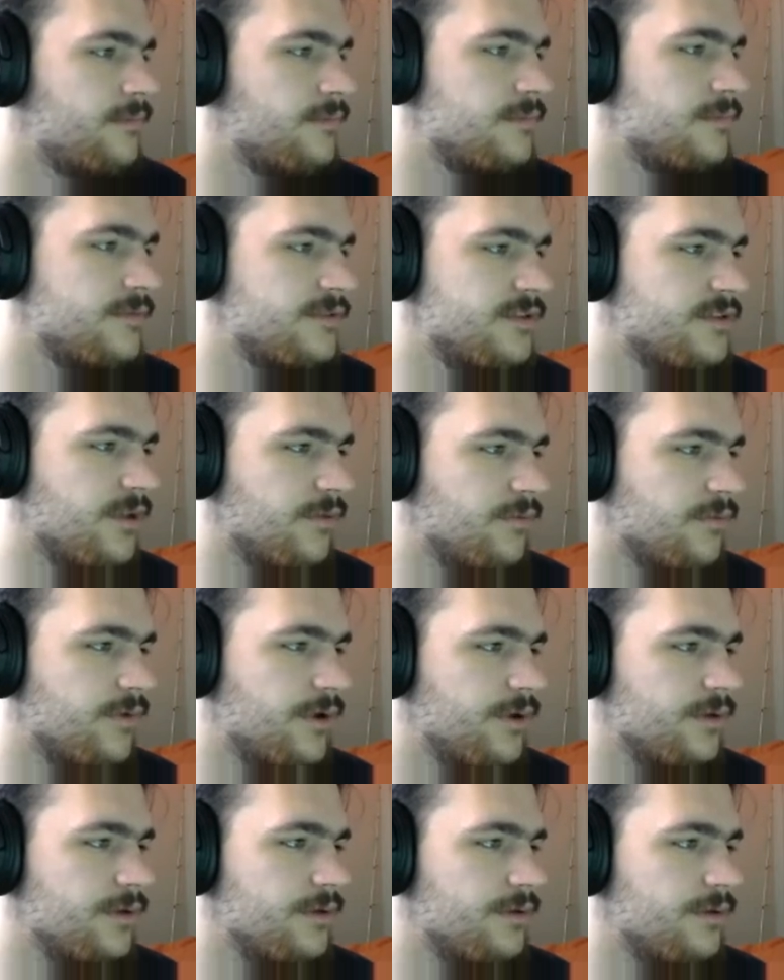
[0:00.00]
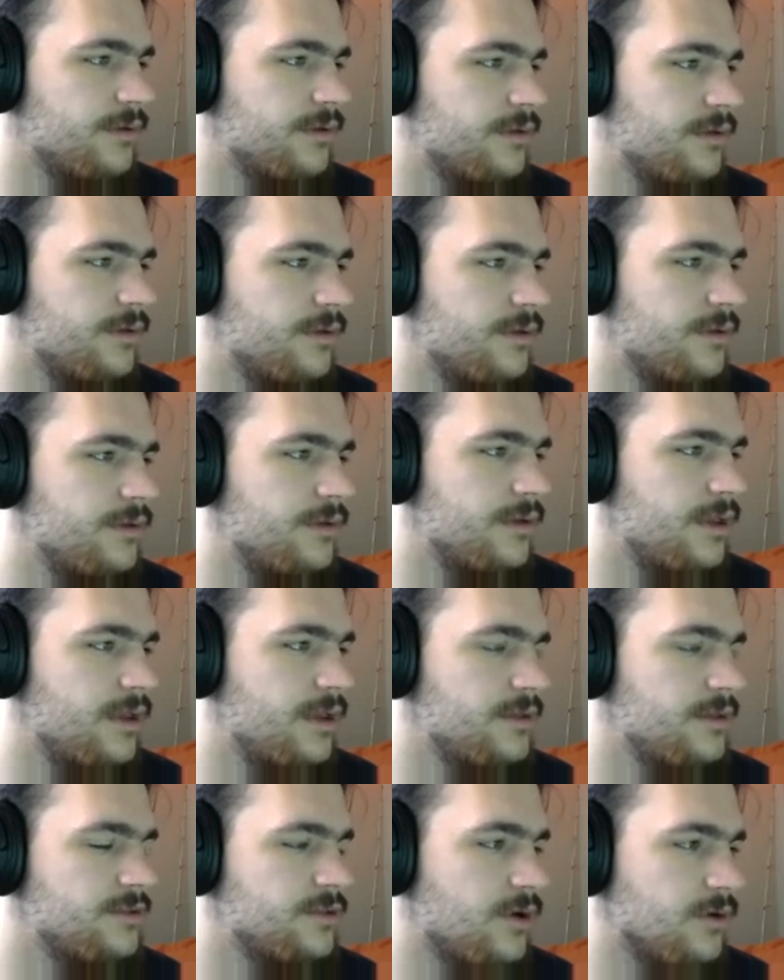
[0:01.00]
Stealth Rock,
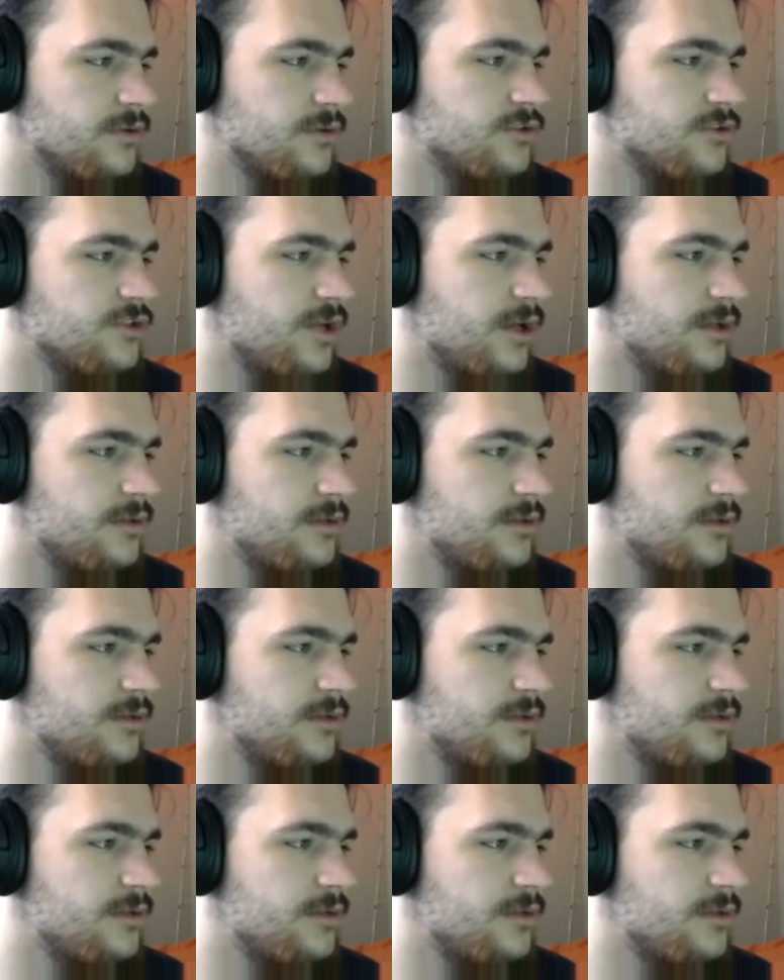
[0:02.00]
and Tar Shot.